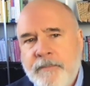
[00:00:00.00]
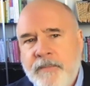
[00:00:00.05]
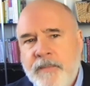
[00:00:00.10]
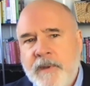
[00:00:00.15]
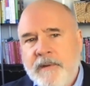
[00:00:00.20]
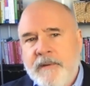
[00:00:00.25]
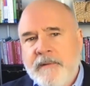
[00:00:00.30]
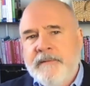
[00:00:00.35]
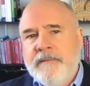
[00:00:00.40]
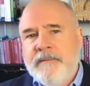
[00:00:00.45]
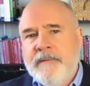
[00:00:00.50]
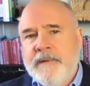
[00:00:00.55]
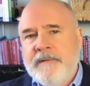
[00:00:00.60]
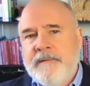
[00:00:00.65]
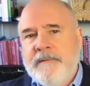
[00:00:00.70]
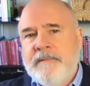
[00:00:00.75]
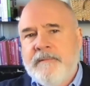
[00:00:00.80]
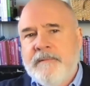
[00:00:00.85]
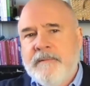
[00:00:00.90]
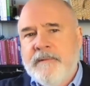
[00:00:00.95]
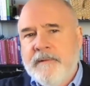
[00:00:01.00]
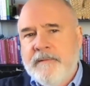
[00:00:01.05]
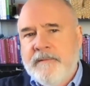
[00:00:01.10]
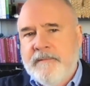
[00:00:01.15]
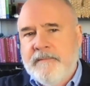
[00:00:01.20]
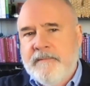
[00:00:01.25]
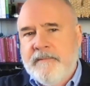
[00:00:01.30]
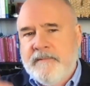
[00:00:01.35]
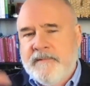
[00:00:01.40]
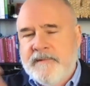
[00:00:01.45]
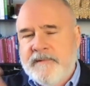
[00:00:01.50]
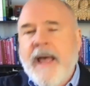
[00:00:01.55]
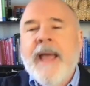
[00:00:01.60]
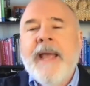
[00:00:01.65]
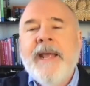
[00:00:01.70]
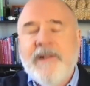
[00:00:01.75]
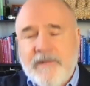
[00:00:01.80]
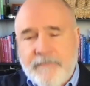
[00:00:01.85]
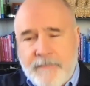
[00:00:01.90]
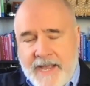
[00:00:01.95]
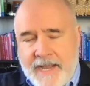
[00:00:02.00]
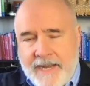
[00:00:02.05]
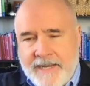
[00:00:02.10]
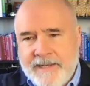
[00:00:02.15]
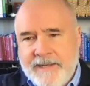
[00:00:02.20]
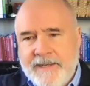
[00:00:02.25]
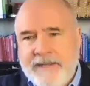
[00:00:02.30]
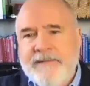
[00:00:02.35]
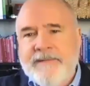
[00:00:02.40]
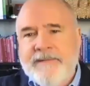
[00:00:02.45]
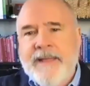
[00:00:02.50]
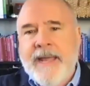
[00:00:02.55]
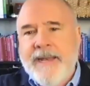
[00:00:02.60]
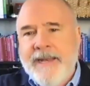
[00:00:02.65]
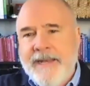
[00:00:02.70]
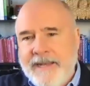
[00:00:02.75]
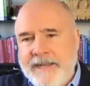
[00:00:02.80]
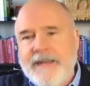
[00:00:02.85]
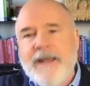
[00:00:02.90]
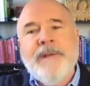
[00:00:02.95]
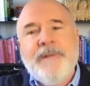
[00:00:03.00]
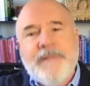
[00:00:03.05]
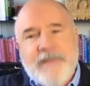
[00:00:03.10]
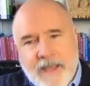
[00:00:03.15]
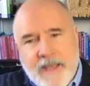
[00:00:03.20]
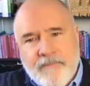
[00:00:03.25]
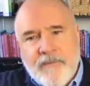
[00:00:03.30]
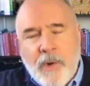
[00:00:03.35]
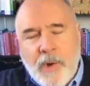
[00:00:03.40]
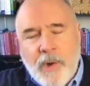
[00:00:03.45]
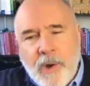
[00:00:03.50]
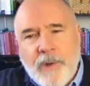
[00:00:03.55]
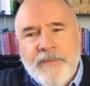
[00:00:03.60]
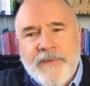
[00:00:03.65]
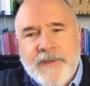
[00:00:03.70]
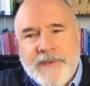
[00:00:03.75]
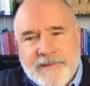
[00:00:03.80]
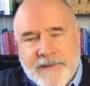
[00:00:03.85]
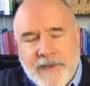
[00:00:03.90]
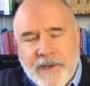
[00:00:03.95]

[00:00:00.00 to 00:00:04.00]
the, the the science behind it is that it does have all these